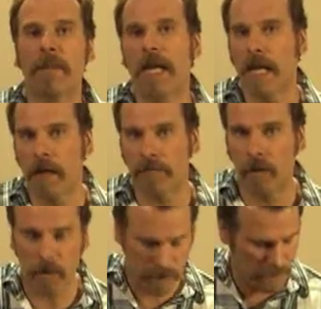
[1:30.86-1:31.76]
an
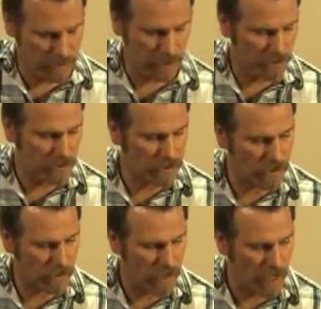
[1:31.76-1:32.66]
interval, right? I would
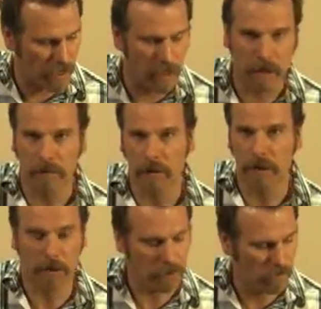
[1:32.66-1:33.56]
consider that an interval, you
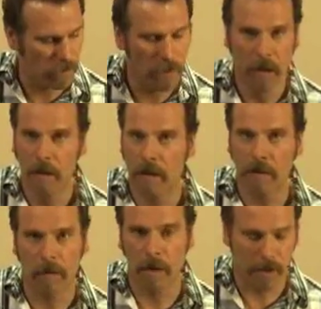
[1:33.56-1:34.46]
know, a one
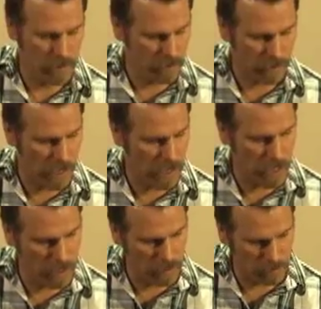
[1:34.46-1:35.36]
and a
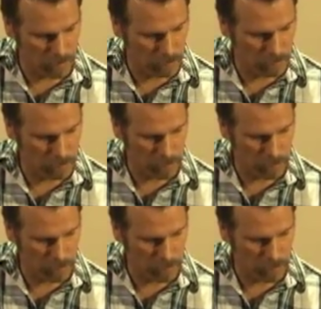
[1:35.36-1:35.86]
3 and